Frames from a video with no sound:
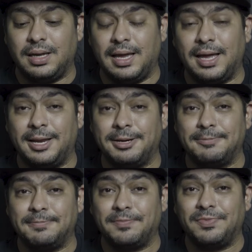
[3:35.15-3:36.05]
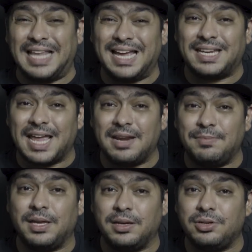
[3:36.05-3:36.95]
And that can
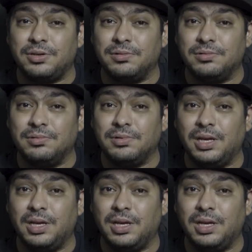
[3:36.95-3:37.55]
be an issue